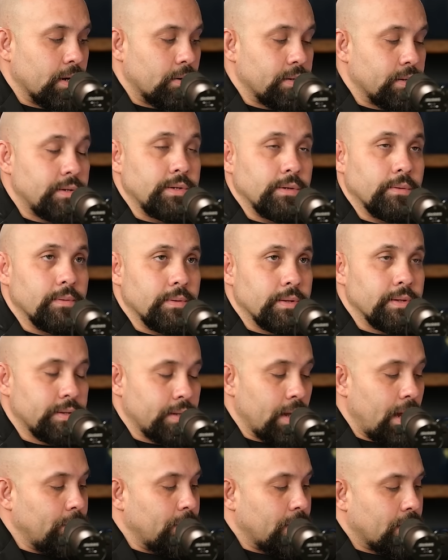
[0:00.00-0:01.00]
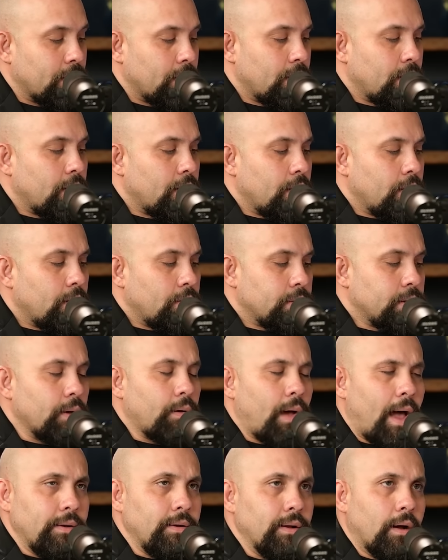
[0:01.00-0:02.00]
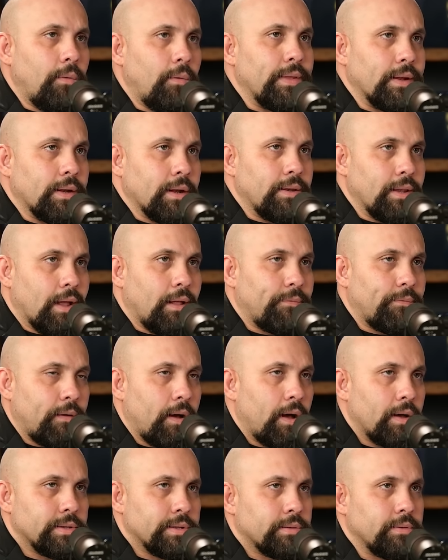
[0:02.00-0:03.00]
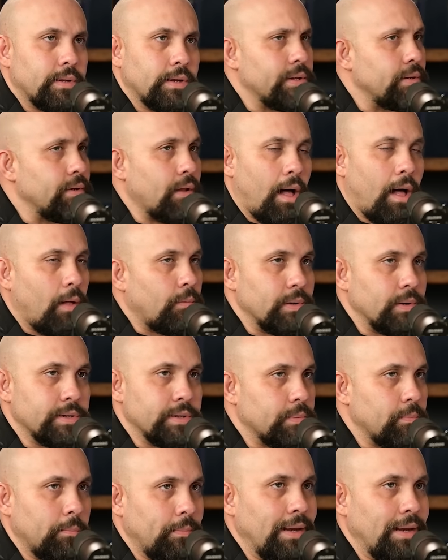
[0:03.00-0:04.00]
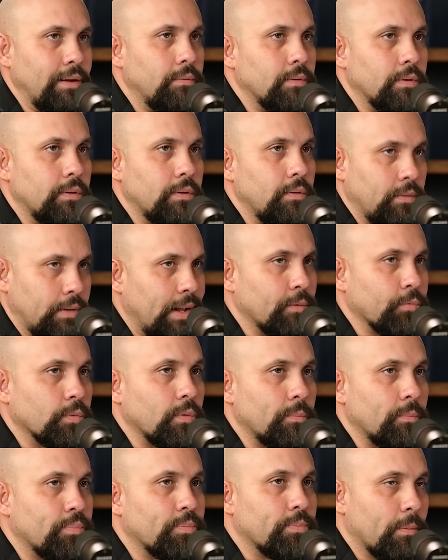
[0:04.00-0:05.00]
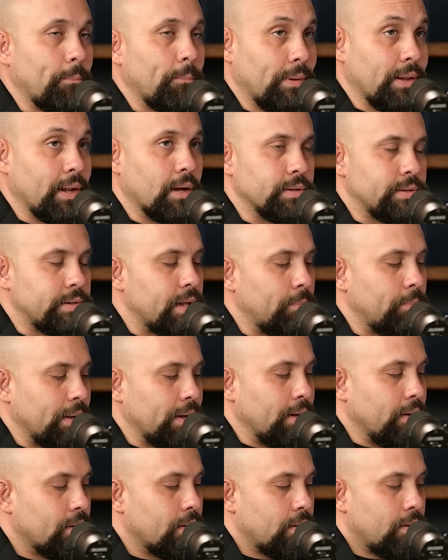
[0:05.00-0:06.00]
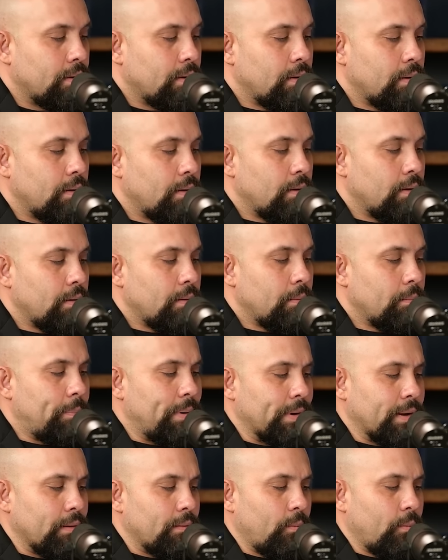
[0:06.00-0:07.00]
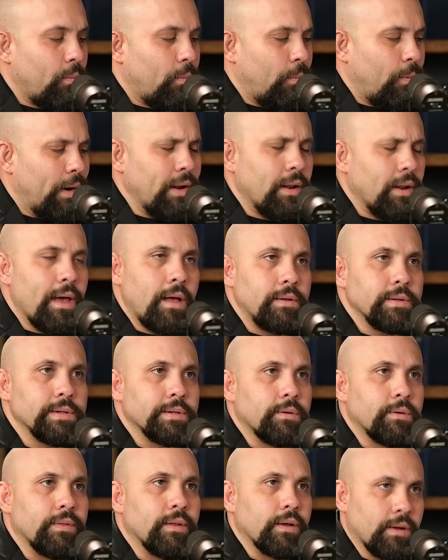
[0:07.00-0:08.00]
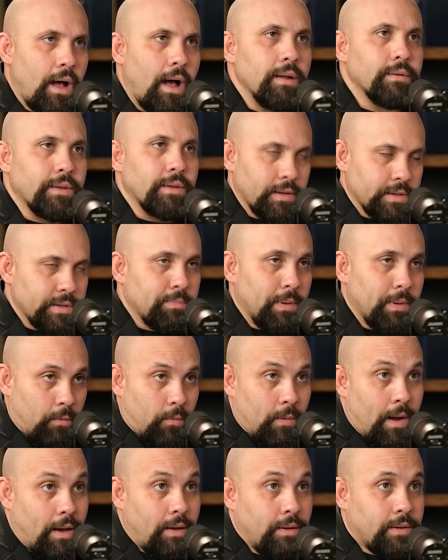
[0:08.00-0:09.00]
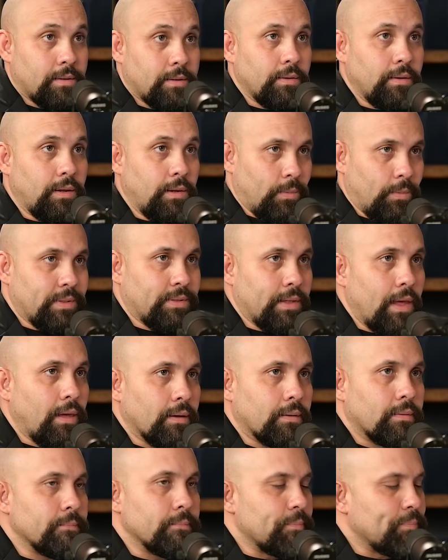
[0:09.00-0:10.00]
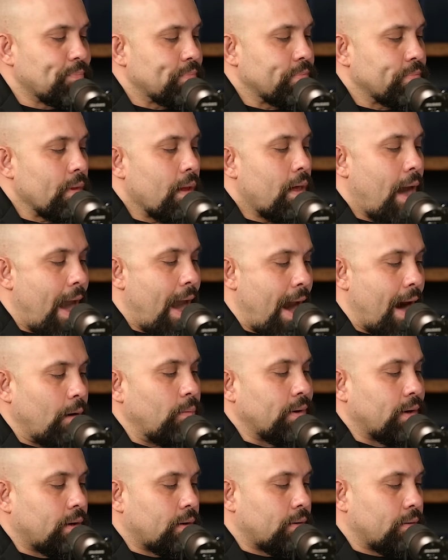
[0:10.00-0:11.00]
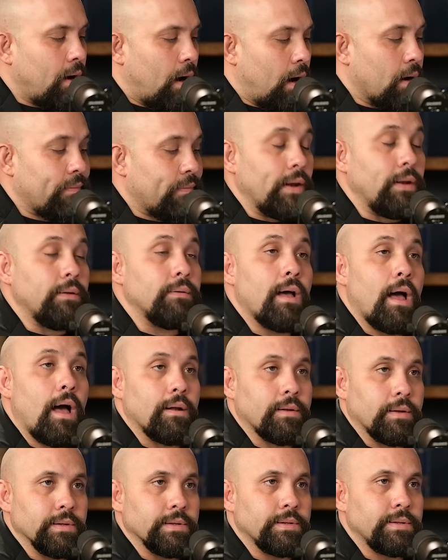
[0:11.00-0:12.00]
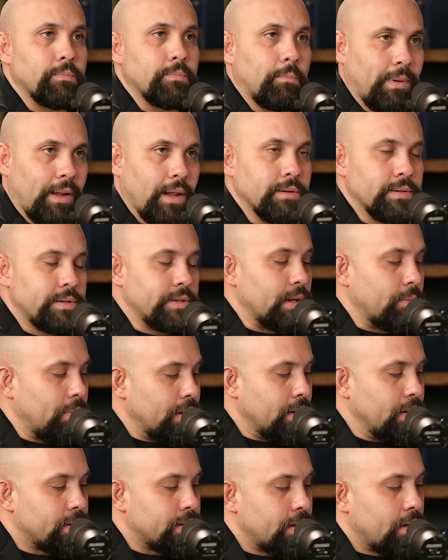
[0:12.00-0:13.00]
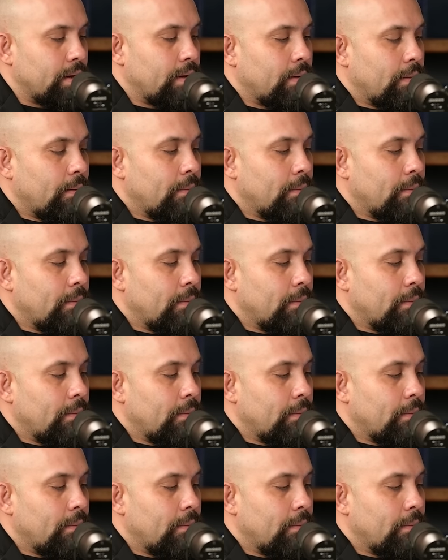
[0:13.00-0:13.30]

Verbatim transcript: Joseph, Judas, and Simon. So I know that adelphos doesn't always mean literal blood sibling, but what else could the context be, right? You would think. Mm-hmm. How are they not his blood siblings?